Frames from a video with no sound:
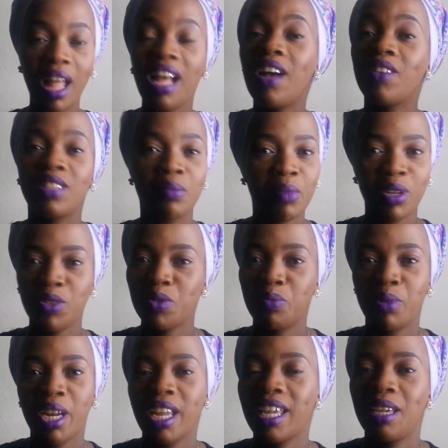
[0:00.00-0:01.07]
I was about to
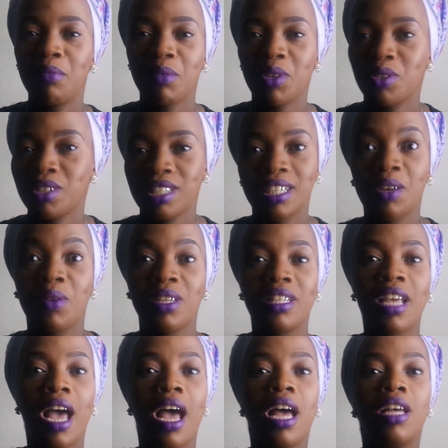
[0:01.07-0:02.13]
break him because it was
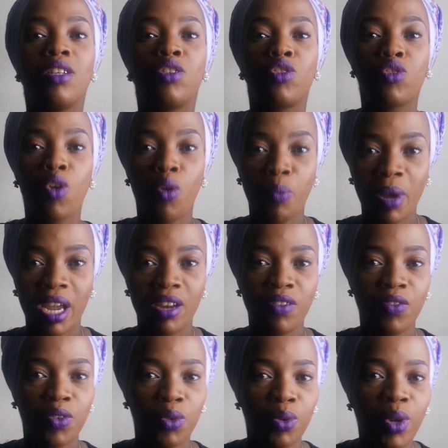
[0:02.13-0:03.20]
so
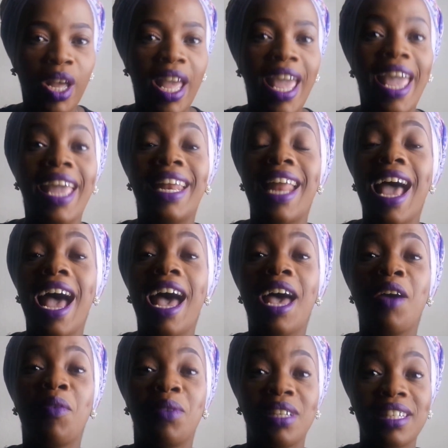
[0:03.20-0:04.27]
painful, and
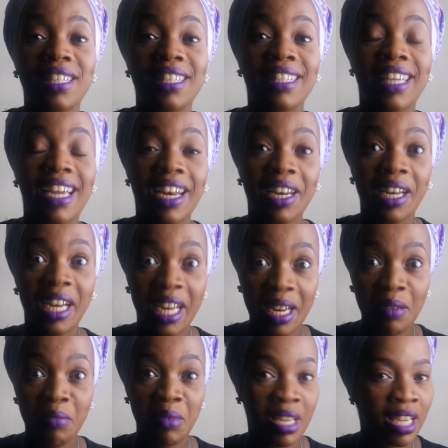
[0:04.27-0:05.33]
I was
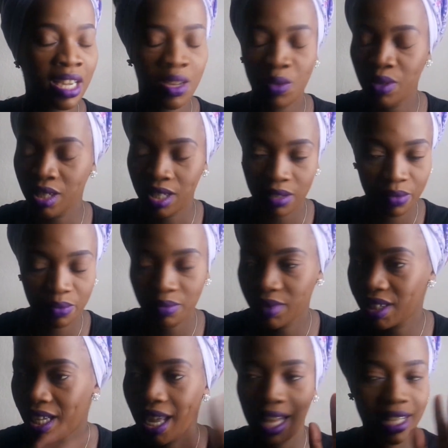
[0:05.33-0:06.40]
screaming. It was
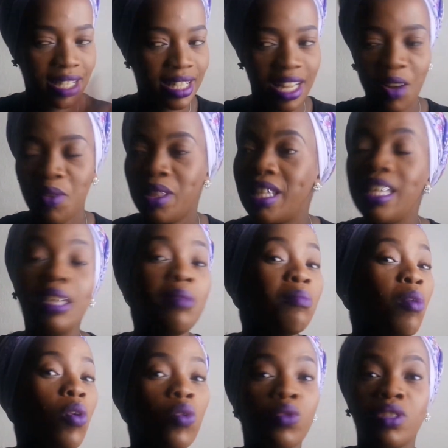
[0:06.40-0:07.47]
hands down the
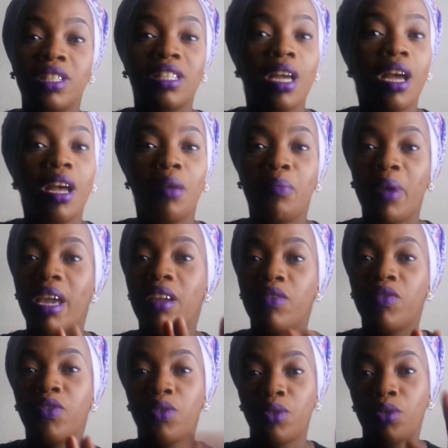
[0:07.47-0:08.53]
most
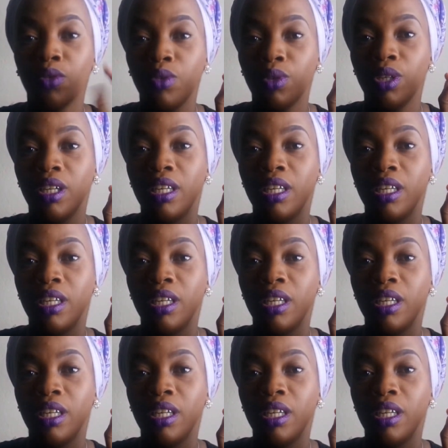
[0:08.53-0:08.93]
painful